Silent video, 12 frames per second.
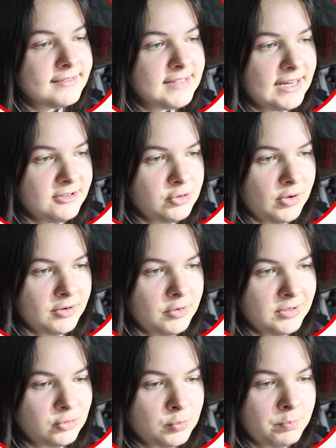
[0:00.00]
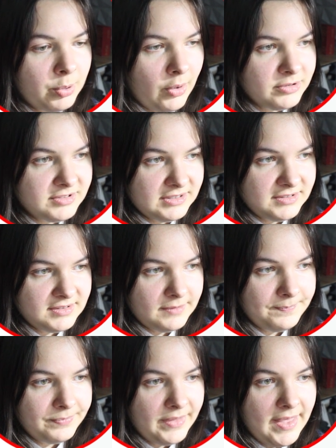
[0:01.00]
Then you are going to process
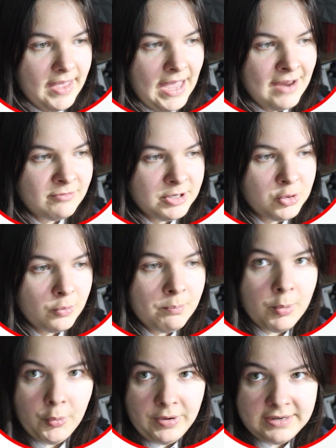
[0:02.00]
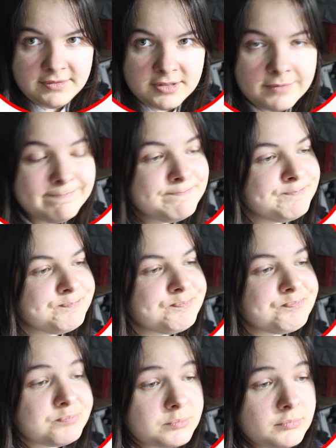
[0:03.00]
every component
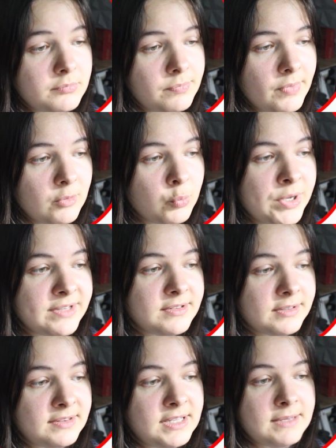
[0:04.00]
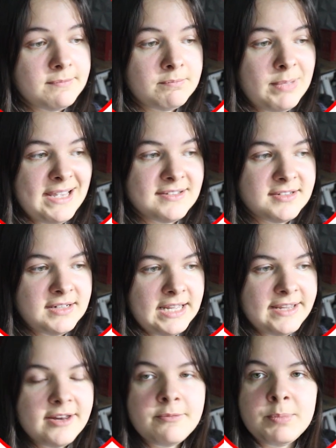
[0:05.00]
with the base
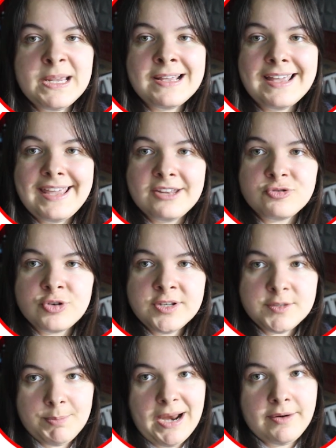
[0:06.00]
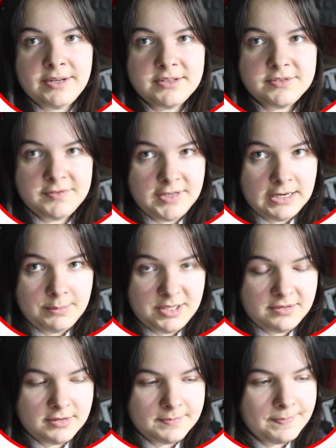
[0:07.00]
layer being a transparent
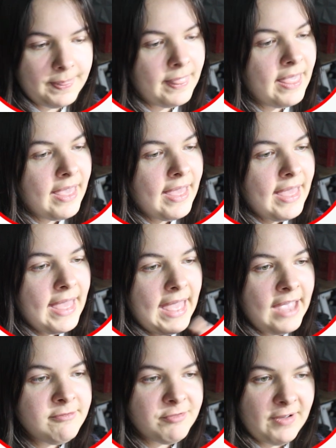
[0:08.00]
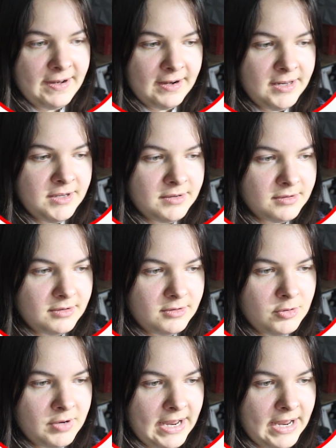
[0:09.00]
filament. And finally, you